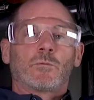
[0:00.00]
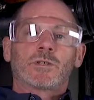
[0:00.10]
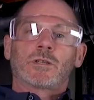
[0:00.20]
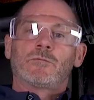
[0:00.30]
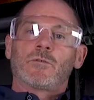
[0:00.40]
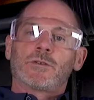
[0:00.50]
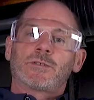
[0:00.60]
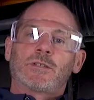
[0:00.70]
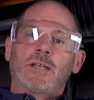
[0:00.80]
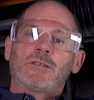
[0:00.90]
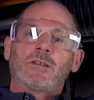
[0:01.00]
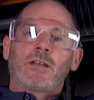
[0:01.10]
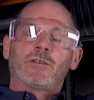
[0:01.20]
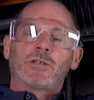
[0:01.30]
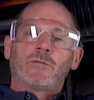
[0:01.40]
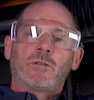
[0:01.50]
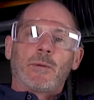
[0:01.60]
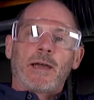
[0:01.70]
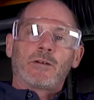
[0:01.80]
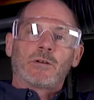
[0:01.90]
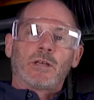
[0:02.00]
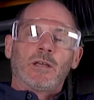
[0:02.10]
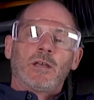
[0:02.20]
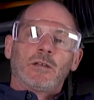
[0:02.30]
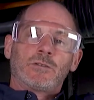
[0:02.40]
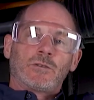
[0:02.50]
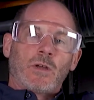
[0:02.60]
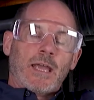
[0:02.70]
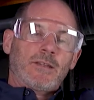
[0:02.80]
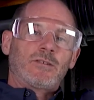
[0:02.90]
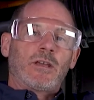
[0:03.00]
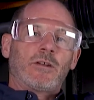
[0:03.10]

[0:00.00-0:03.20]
which converts the DC energy from the battery to AC